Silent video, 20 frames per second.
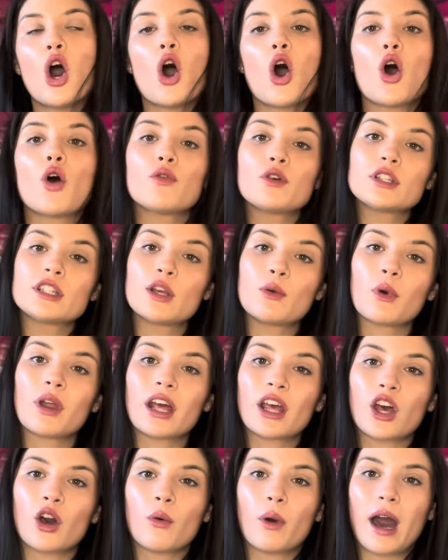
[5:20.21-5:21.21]
Obviously, when I
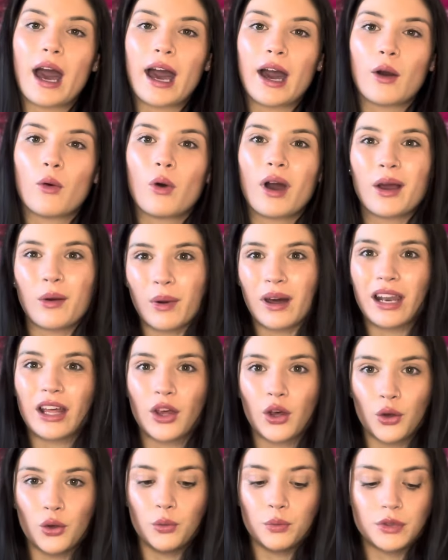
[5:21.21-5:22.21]
go out, I wear like
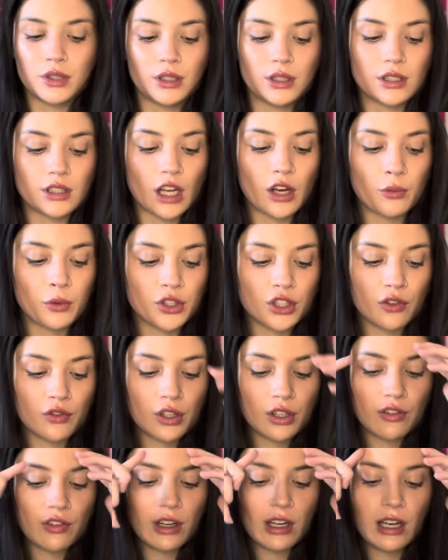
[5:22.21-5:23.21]
hoops and stuff, which I
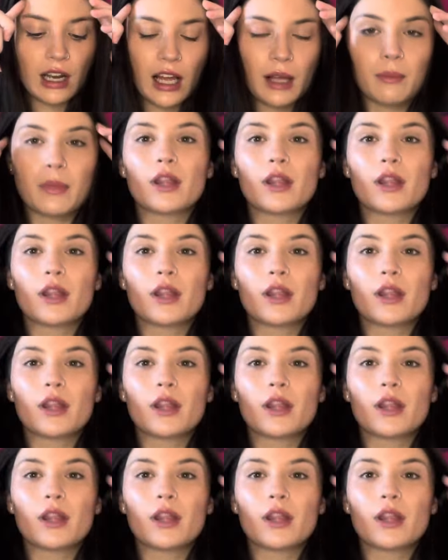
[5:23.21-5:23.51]
really, really like.